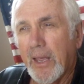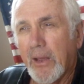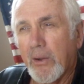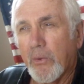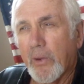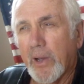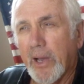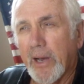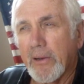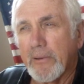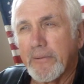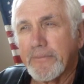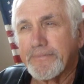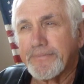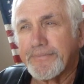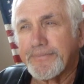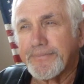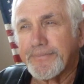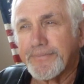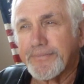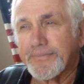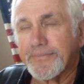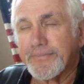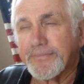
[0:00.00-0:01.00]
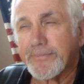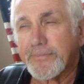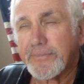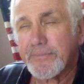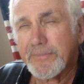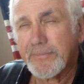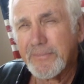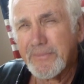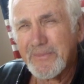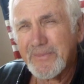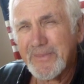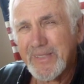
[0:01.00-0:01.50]
Well,
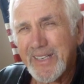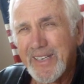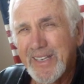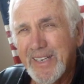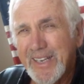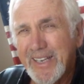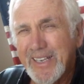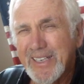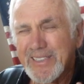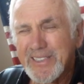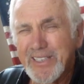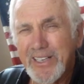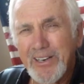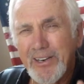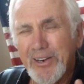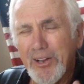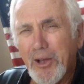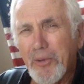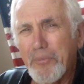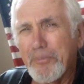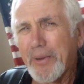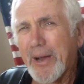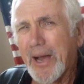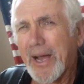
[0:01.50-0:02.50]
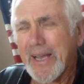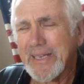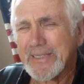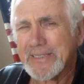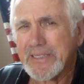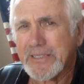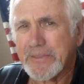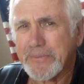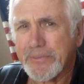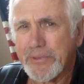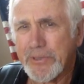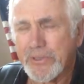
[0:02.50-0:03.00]
is it at all
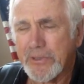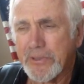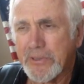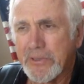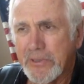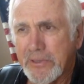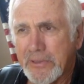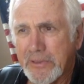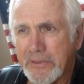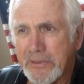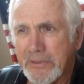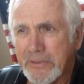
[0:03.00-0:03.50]
possible,